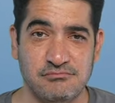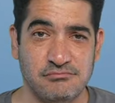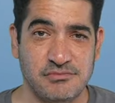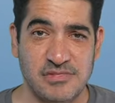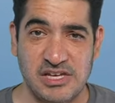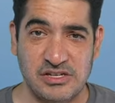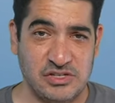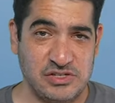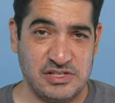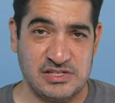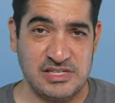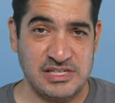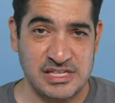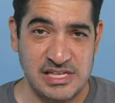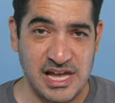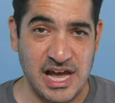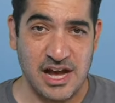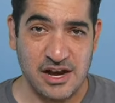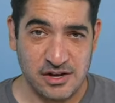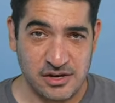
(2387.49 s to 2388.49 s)
It's
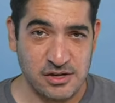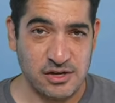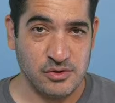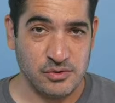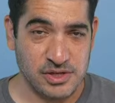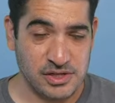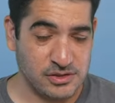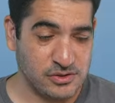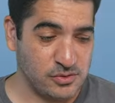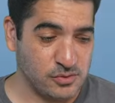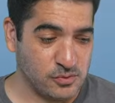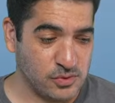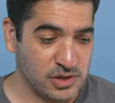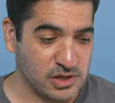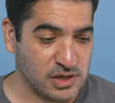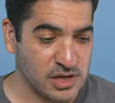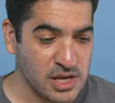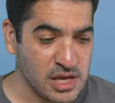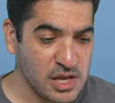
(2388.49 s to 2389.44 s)
not going to work.